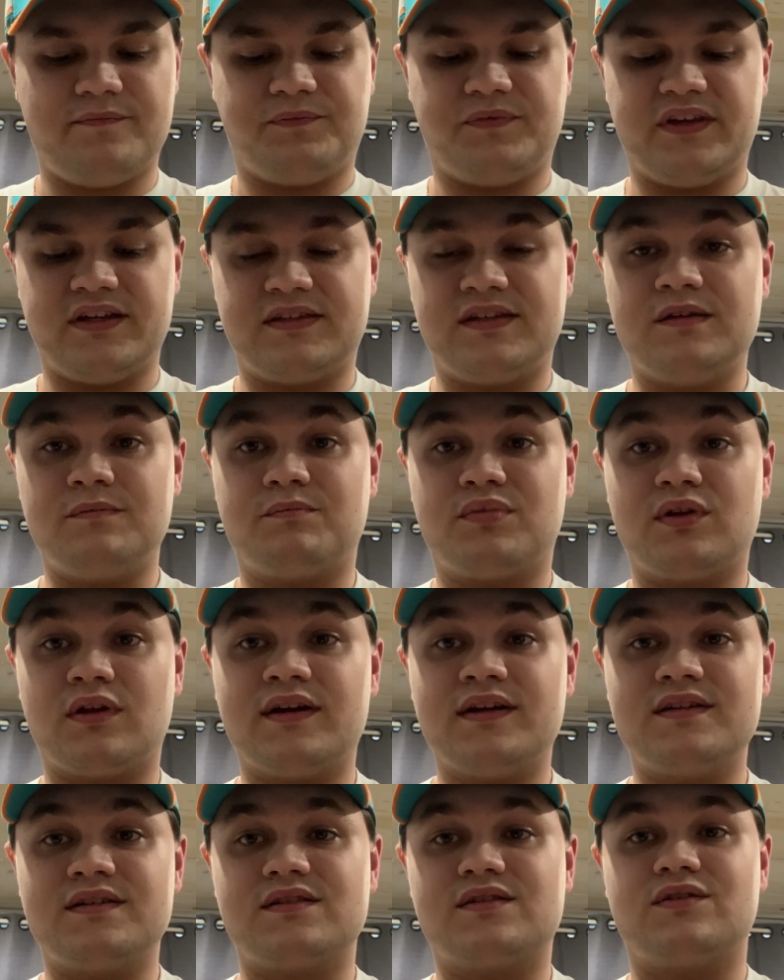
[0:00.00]
is he
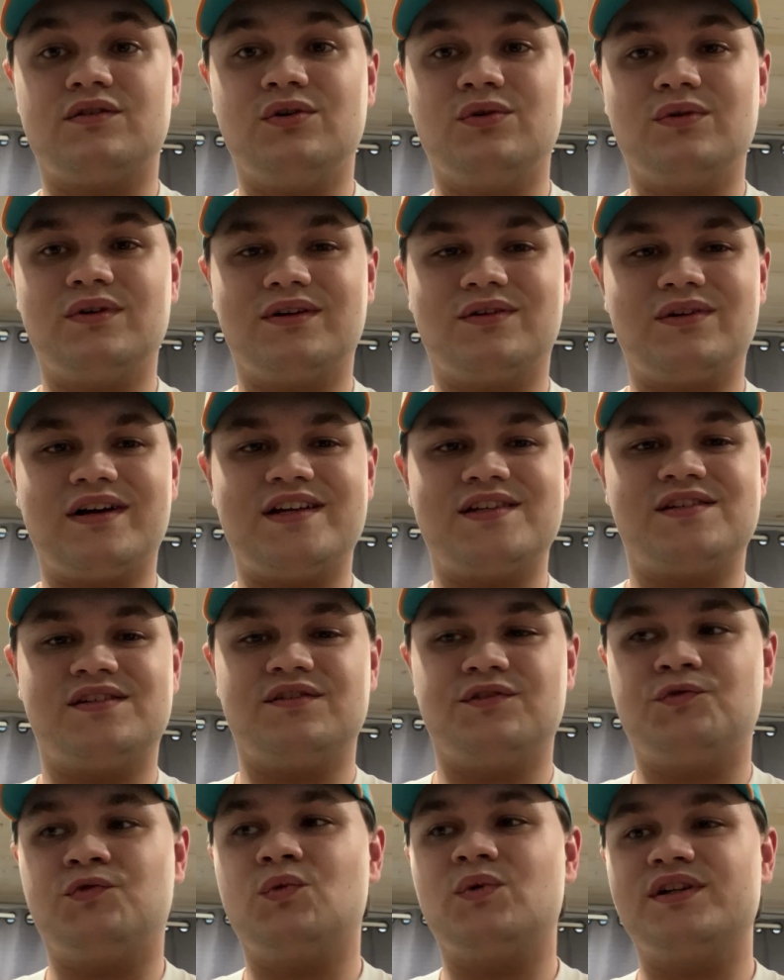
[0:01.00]
plays too
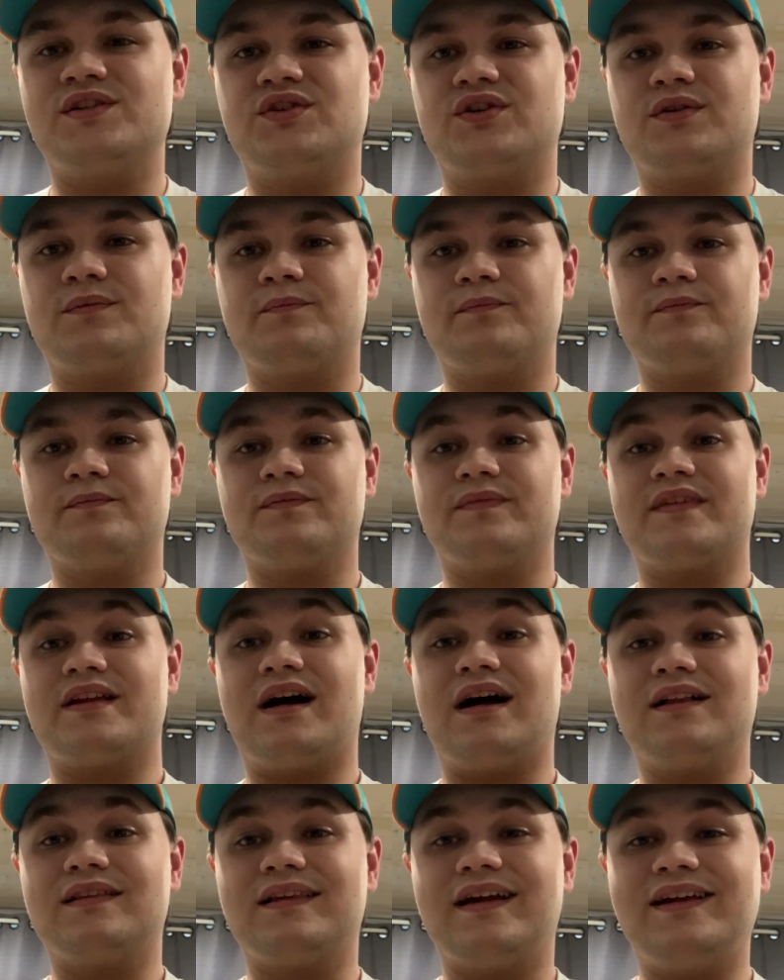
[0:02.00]
aggressive, which
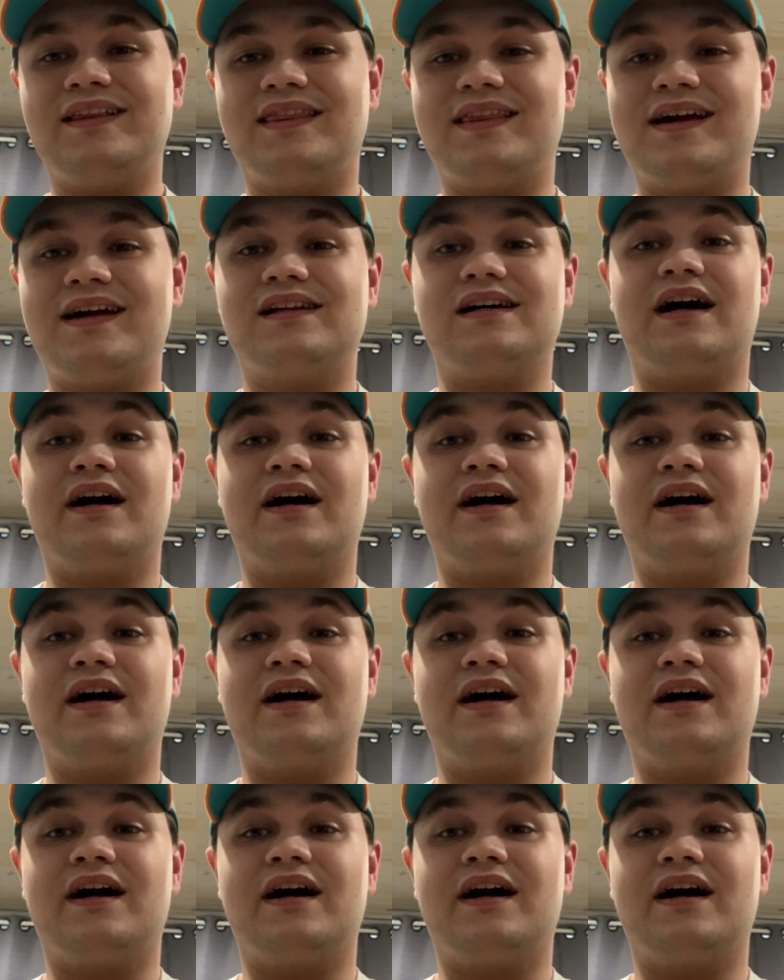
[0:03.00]
I like that.